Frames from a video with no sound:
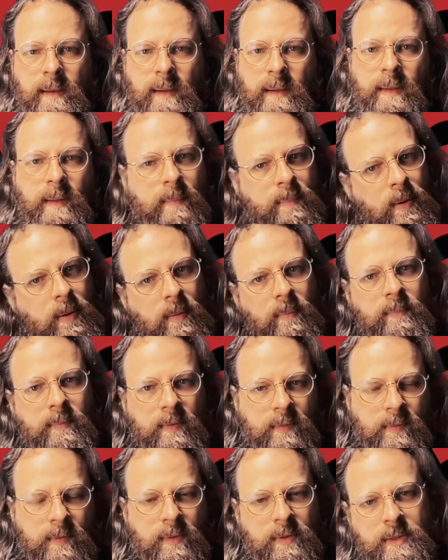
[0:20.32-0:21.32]
The problem,
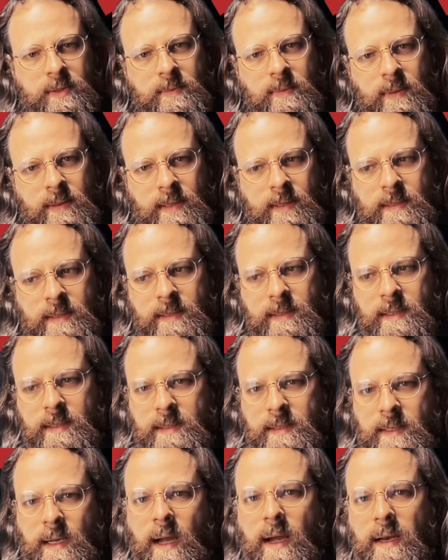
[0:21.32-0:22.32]
of course, with this
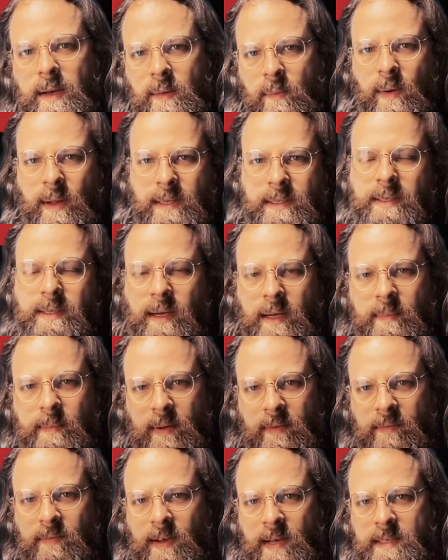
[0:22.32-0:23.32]
is only one side of my
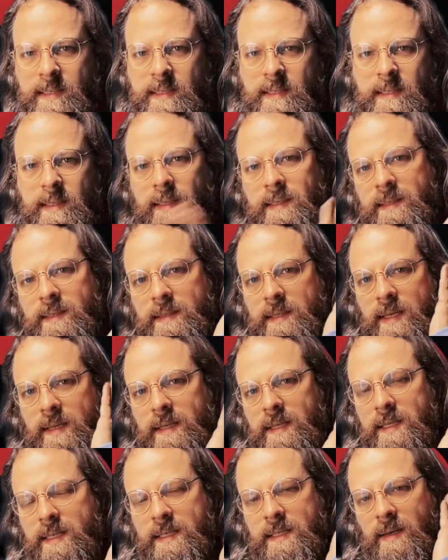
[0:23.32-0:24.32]
face is lit, so
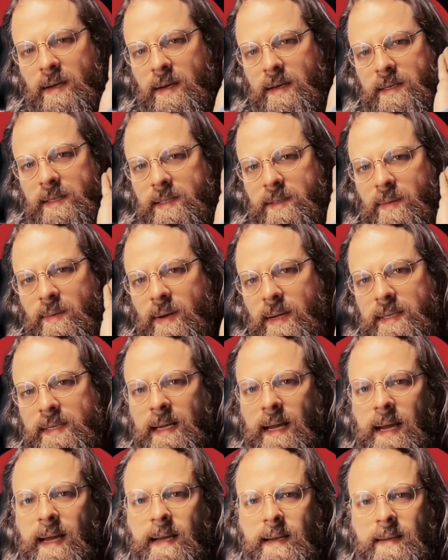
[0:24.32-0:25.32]
this side is quite
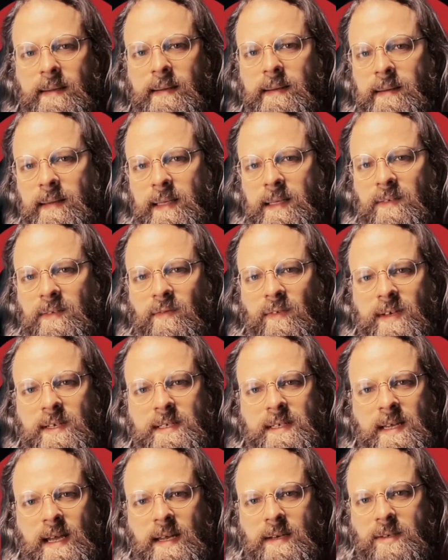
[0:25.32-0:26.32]
dark. Let's fix
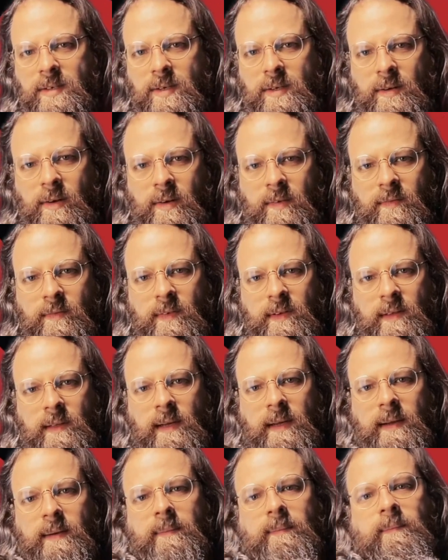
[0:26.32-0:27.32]
that. Turn on a fill
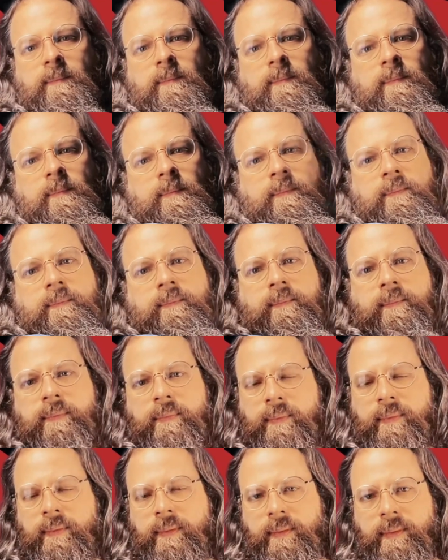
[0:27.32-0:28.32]
light.
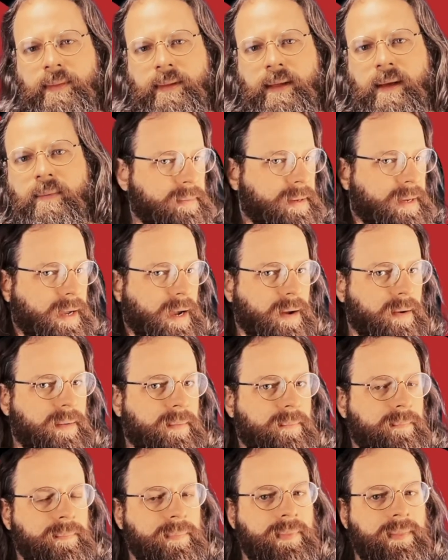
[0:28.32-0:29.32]
There we go.
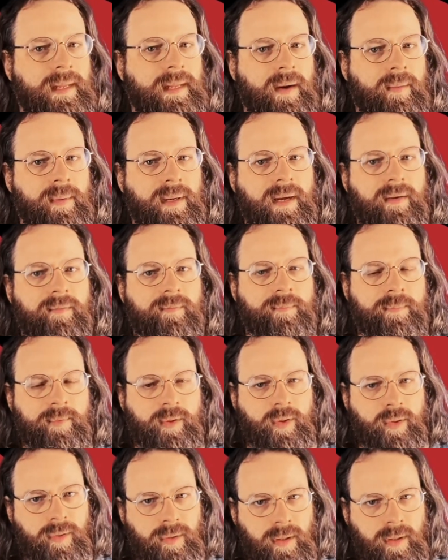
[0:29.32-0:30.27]
Now we have two